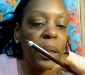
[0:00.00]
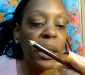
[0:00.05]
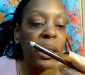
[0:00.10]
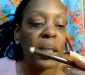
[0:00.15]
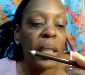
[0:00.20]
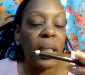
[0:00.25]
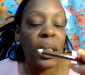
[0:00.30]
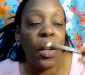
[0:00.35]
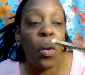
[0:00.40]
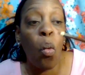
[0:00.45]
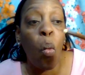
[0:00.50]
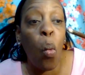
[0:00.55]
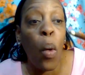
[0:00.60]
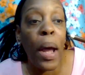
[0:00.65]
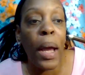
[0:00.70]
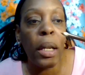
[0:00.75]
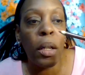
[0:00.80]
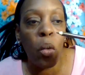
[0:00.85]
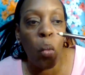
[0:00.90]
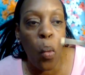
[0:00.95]
this is the
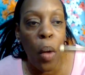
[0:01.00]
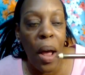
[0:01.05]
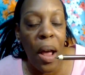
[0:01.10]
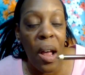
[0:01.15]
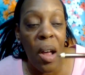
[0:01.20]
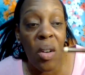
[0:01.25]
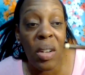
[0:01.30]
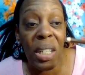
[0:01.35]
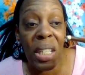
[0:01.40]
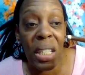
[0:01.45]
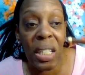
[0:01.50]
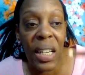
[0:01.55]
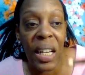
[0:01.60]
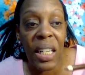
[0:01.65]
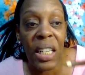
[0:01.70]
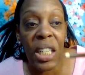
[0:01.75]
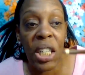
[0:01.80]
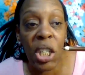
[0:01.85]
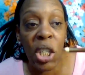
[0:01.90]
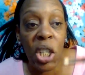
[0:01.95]
wet and wild
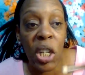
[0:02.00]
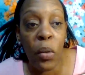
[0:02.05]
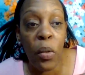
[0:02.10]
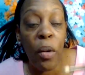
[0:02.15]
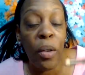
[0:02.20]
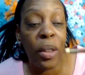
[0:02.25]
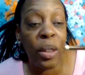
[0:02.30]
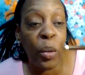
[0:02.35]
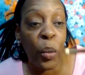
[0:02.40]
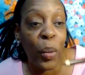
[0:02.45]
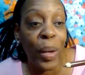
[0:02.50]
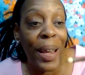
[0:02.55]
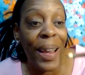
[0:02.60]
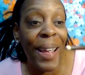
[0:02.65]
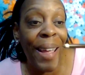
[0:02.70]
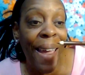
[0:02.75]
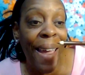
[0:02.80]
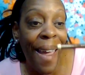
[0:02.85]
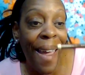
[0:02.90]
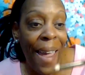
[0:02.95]

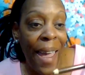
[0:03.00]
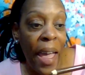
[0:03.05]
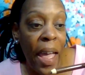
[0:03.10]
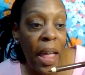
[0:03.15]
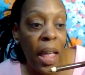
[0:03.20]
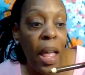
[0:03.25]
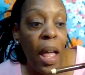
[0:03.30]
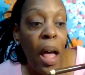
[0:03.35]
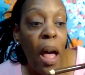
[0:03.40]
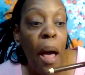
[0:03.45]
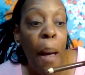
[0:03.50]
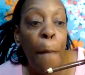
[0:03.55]
603 a